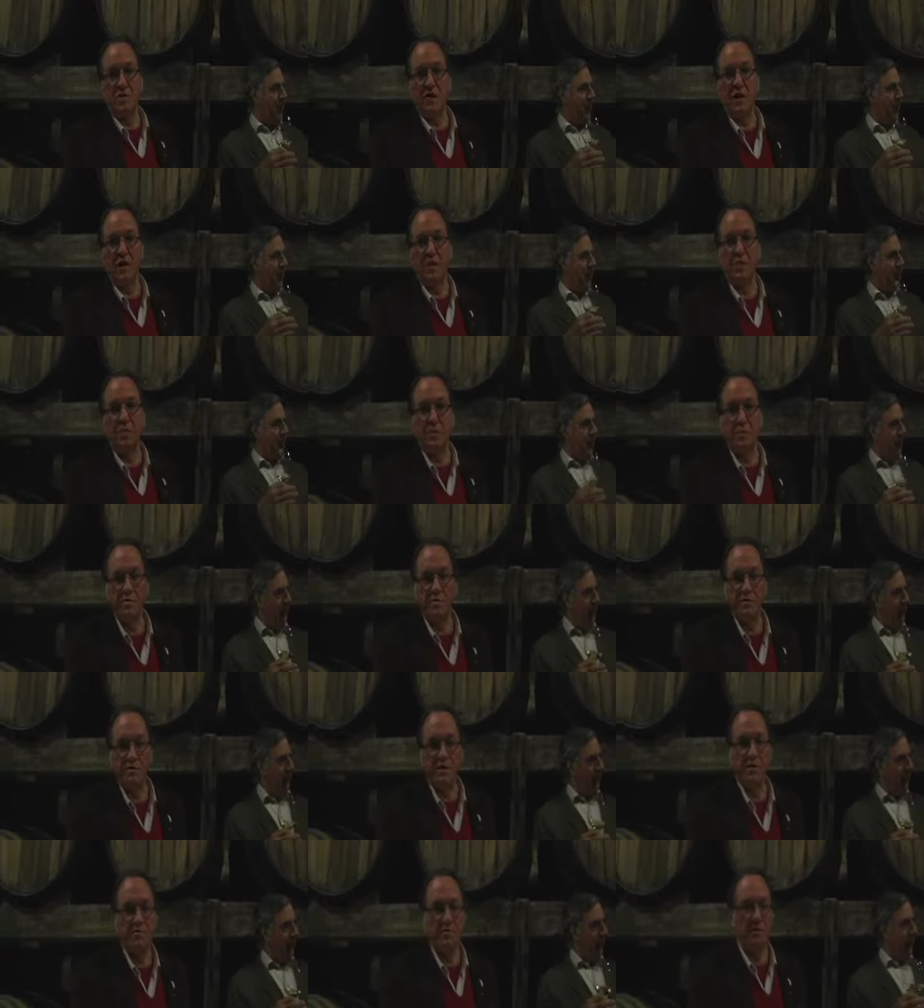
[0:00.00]
a lot of people
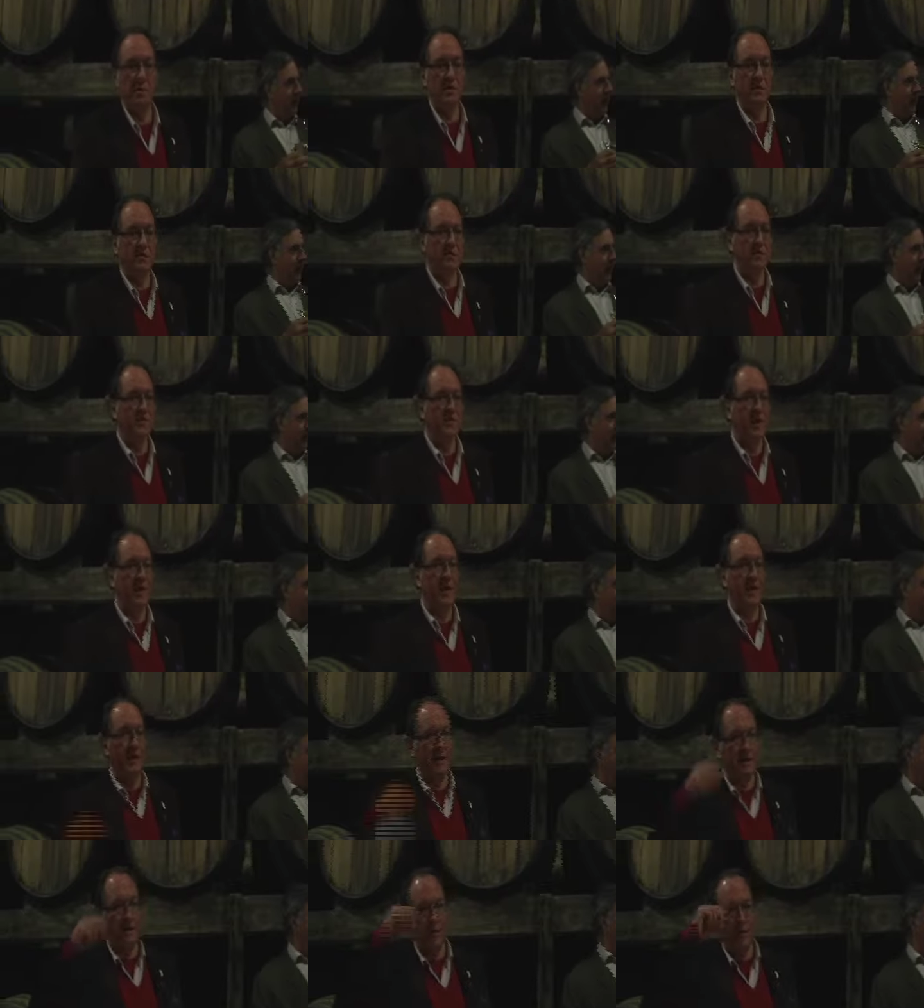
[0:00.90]
seem to
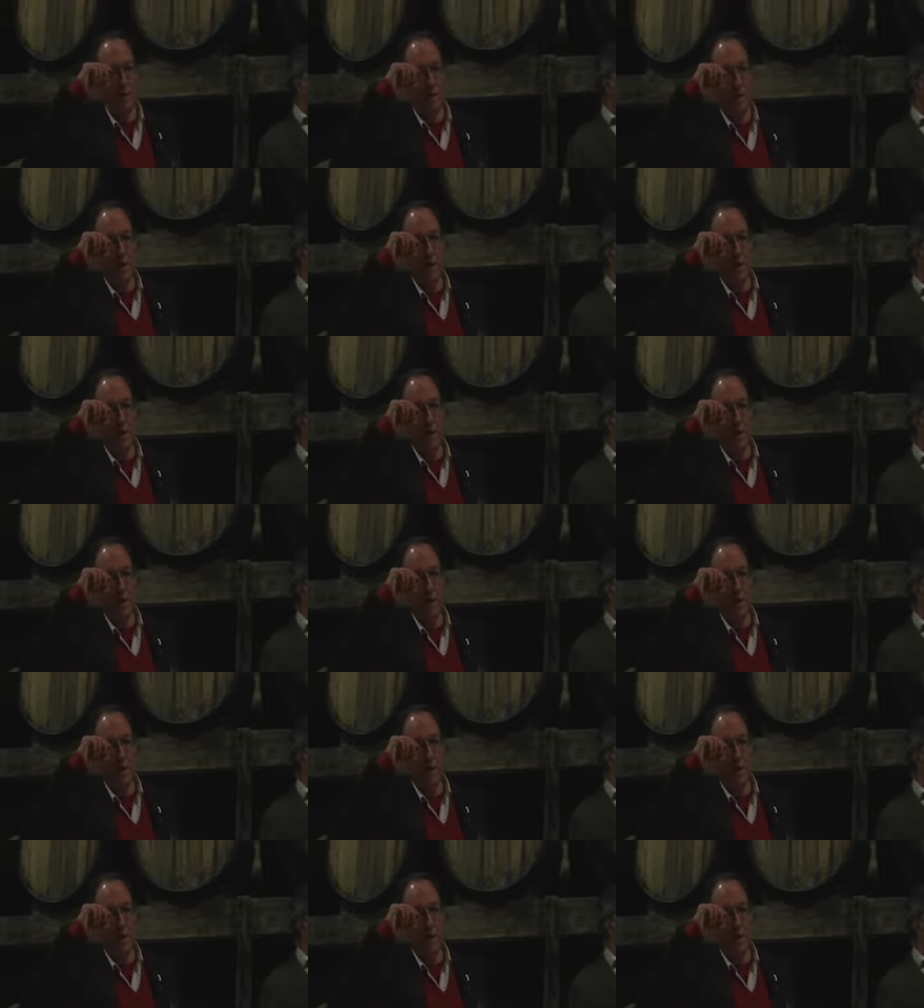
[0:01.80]
understand